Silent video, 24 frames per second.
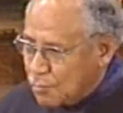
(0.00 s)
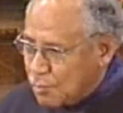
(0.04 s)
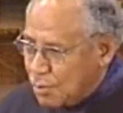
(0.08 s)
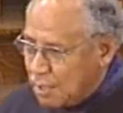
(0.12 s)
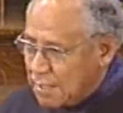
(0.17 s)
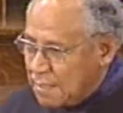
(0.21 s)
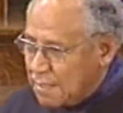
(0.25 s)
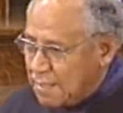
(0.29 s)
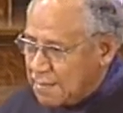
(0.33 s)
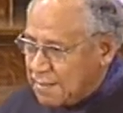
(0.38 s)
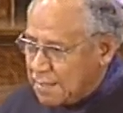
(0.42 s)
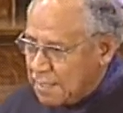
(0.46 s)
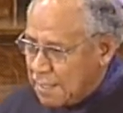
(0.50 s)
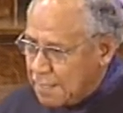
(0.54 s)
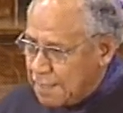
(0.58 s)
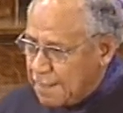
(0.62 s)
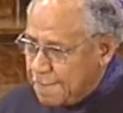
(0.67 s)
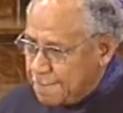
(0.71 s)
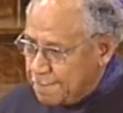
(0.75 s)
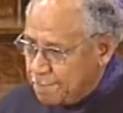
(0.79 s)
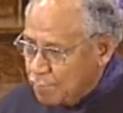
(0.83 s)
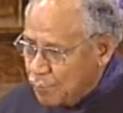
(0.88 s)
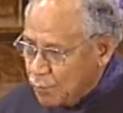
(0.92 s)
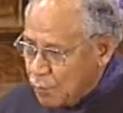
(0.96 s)
we
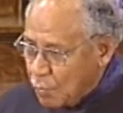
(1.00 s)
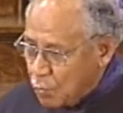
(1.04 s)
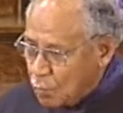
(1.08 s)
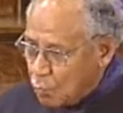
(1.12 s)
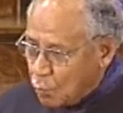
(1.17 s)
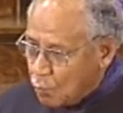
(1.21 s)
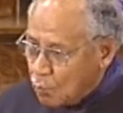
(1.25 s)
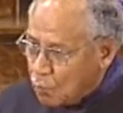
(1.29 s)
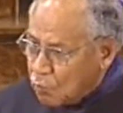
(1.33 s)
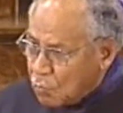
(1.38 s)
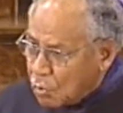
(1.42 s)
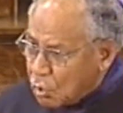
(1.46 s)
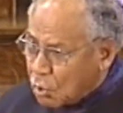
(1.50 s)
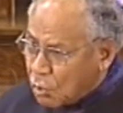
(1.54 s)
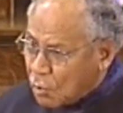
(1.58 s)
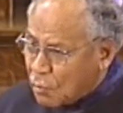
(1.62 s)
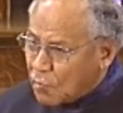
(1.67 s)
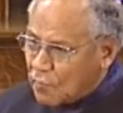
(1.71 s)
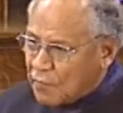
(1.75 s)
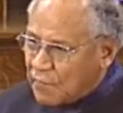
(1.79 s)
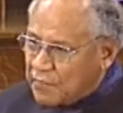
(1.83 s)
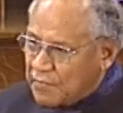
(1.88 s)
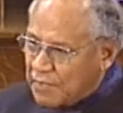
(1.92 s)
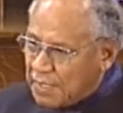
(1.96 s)
keep
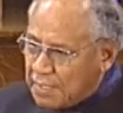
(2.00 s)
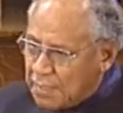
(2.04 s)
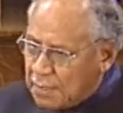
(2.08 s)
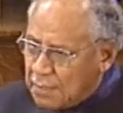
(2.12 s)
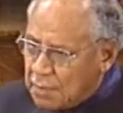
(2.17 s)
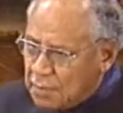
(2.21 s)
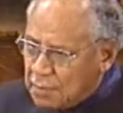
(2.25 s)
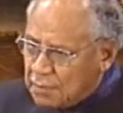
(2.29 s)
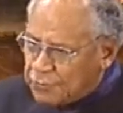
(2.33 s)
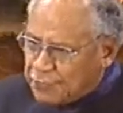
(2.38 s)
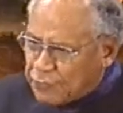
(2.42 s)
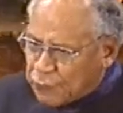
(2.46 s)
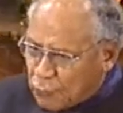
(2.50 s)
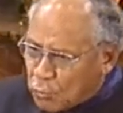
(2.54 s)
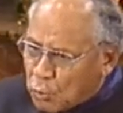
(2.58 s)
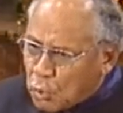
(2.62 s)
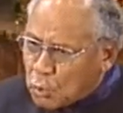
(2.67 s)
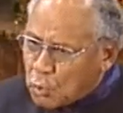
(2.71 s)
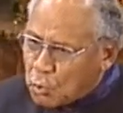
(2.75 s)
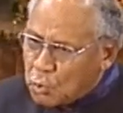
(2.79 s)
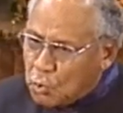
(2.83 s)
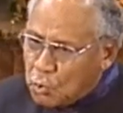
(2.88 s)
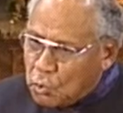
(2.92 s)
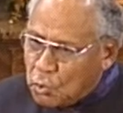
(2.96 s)
moving
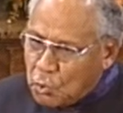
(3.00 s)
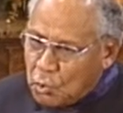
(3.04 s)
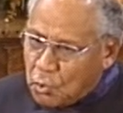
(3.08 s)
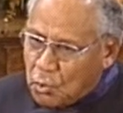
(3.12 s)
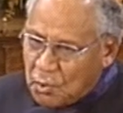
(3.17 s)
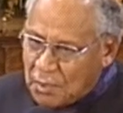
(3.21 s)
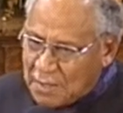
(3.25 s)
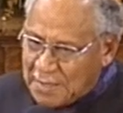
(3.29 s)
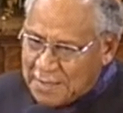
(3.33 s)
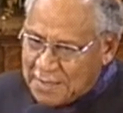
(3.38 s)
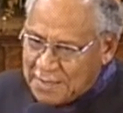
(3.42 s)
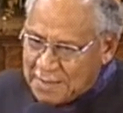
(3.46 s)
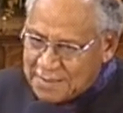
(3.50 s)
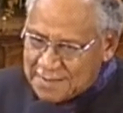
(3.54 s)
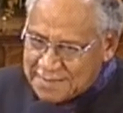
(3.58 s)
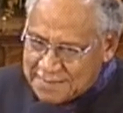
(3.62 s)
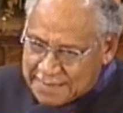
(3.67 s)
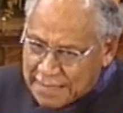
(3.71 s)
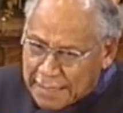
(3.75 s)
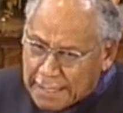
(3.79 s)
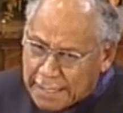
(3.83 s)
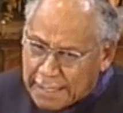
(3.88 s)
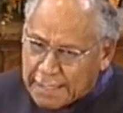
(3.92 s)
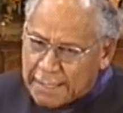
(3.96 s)
through
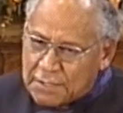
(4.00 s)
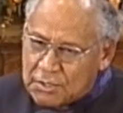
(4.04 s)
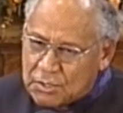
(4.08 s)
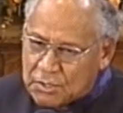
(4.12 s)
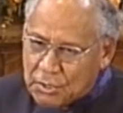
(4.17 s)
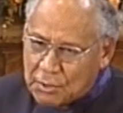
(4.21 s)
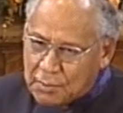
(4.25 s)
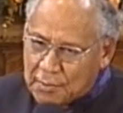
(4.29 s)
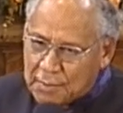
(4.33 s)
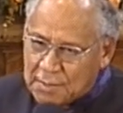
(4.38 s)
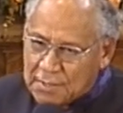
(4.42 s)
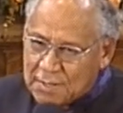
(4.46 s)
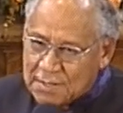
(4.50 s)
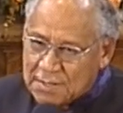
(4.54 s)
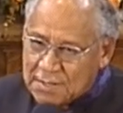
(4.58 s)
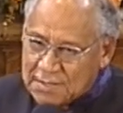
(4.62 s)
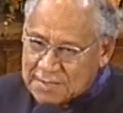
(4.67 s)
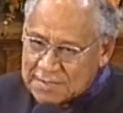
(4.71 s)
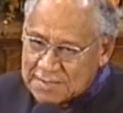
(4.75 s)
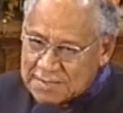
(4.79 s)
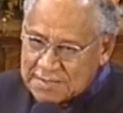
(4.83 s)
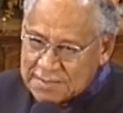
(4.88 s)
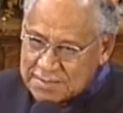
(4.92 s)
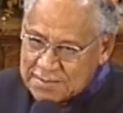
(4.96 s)

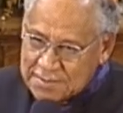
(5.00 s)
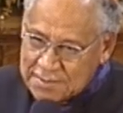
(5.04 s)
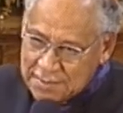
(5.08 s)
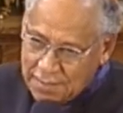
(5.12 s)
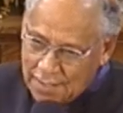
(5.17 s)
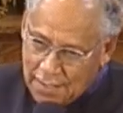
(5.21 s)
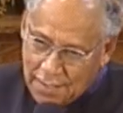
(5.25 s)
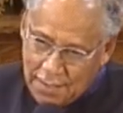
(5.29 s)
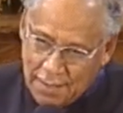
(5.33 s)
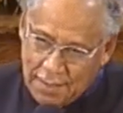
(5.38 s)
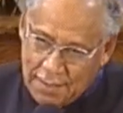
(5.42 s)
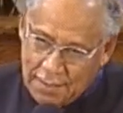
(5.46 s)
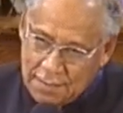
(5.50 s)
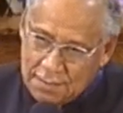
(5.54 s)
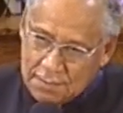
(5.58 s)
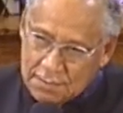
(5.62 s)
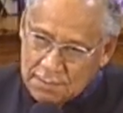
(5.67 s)
dangerous times.